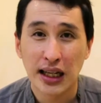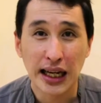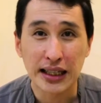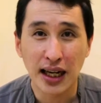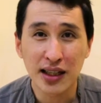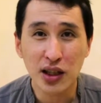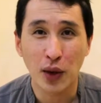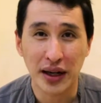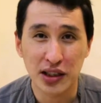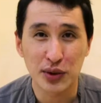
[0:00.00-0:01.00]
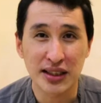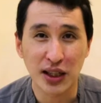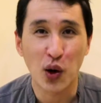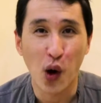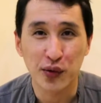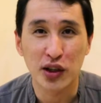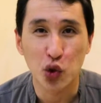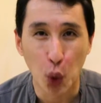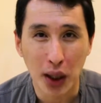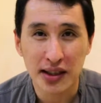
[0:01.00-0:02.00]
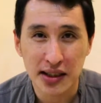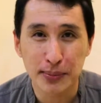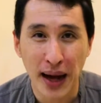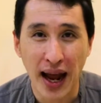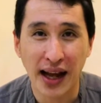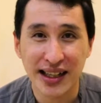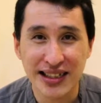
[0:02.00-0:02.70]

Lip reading: Another characteristic of the duality pair